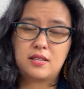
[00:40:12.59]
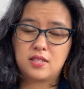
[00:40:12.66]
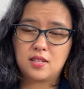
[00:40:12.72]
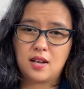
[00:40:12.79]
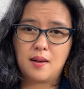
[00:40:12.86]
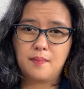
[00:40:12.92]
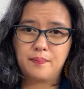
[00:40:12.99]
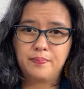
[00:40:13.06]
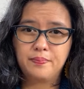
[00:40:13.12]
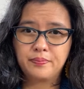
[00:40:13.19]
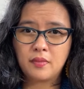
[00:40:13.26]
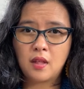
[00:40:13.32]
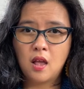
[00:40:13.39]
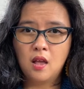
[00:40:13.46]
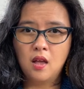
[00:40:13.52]
to come
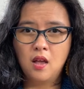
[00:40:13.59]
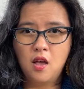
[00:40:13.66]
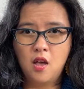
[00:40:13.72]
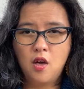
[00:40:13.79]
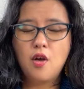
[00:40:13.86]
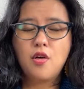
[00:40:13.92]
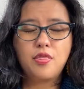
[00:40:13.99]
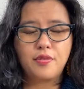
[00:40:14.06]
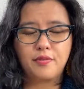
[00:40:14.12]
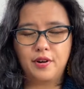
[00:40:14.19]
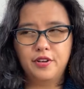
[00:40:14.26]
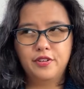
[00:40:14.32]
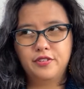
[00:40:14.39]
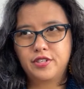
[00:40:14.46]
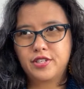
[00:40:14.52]

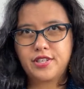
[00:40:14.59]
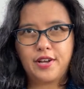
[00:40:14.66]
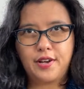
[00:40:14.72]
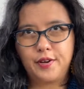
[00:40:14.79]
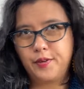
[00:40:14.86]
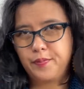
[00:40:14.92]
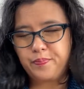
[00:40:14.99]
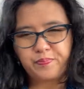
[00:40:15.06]
through. So